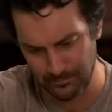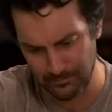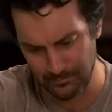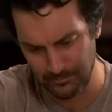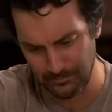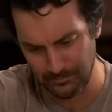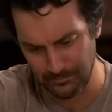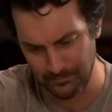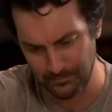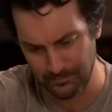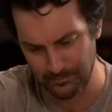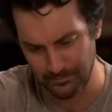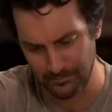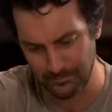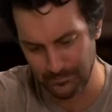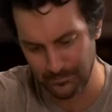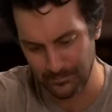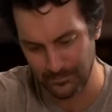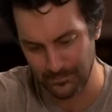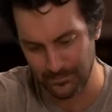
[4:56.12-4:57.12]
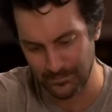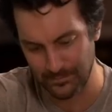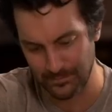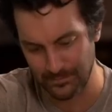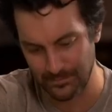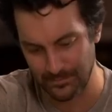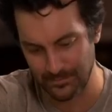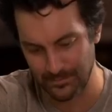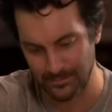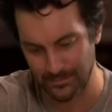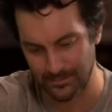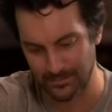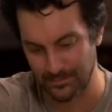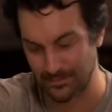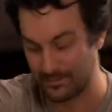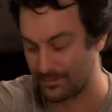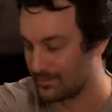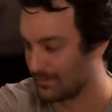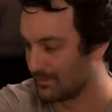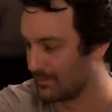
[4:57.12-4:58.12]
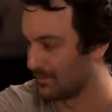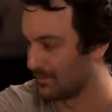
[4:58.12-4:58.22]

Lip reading: No words are spoken by the person on screen.